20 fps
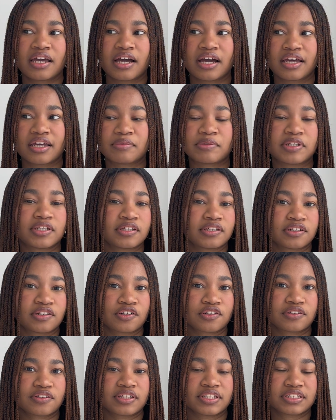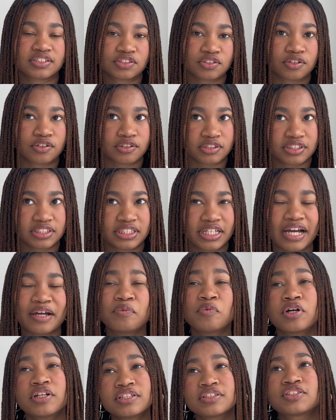I mean, this early I
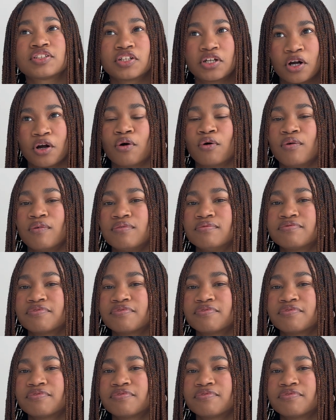wanted to go